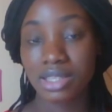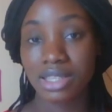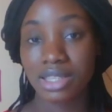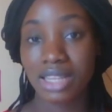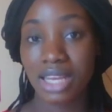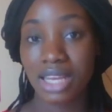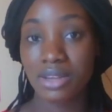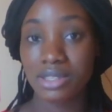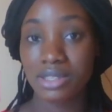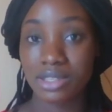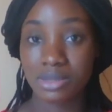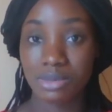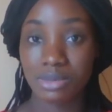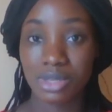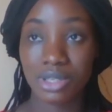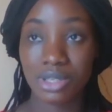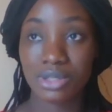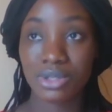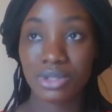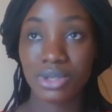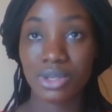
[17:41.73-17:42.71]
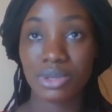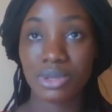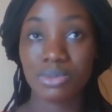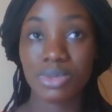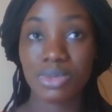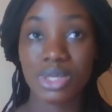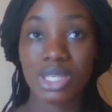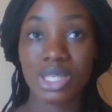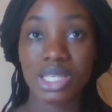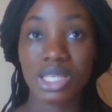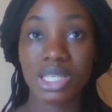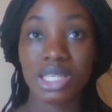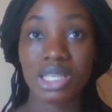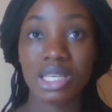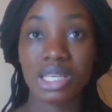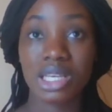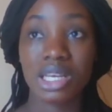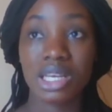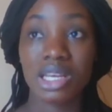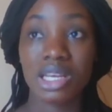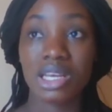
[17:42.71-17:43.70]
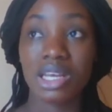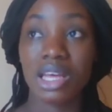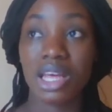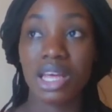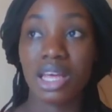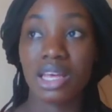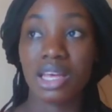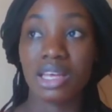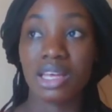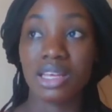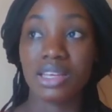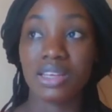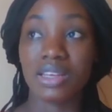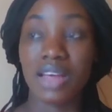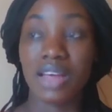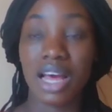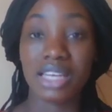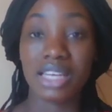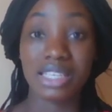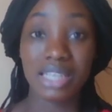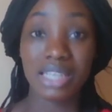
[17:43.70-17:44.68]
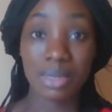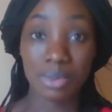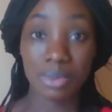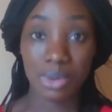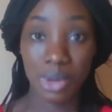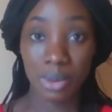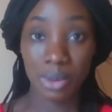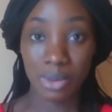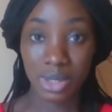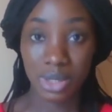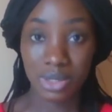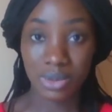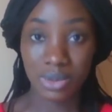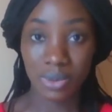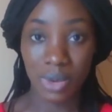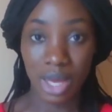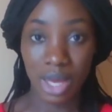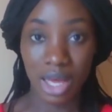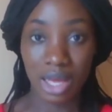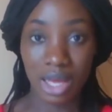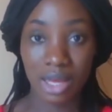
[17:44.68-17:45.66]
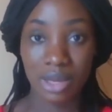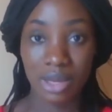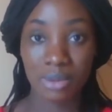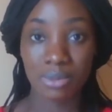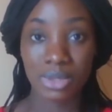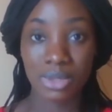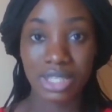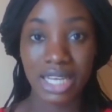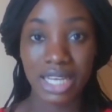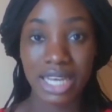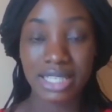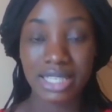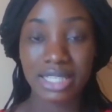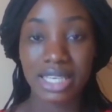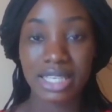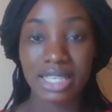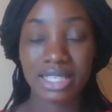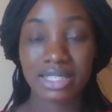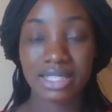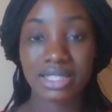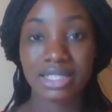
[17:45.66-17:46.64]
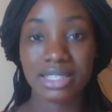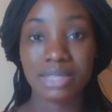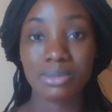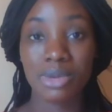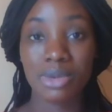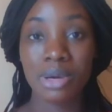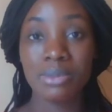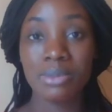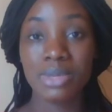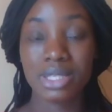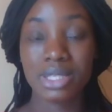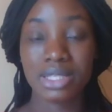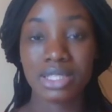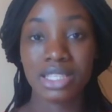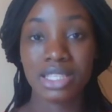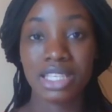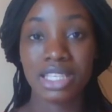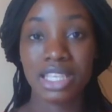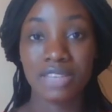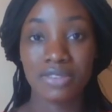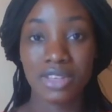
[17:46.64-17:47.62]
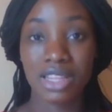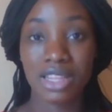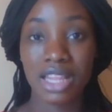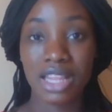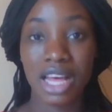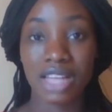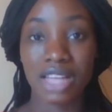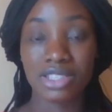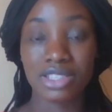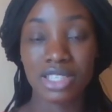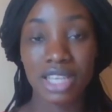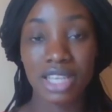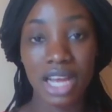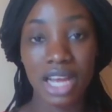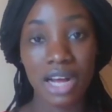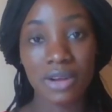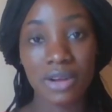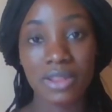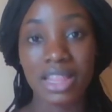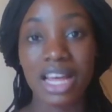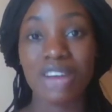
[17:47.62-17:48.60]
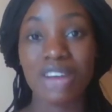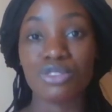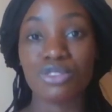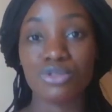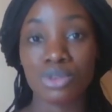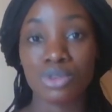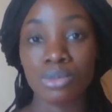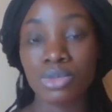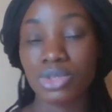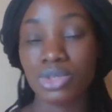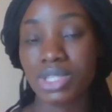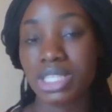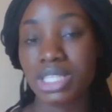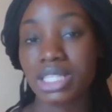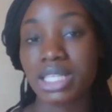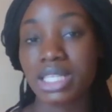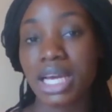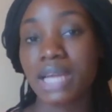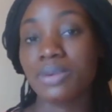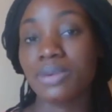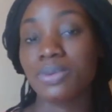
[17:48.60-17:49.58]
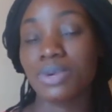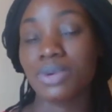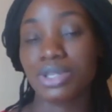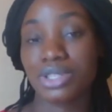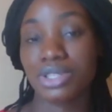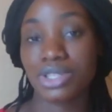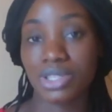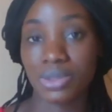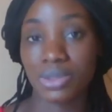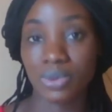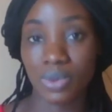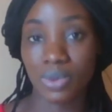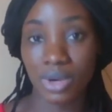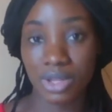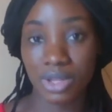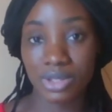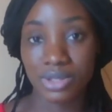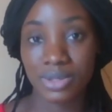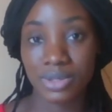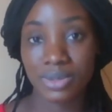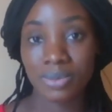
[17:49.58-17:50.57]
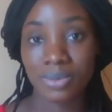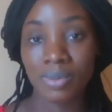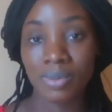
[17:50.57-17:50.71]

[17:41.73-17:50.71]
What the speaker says: That doesn't mean it's going to be an inappropriate wear. But the idea is, the mom is giving a child that room to decide what she wants.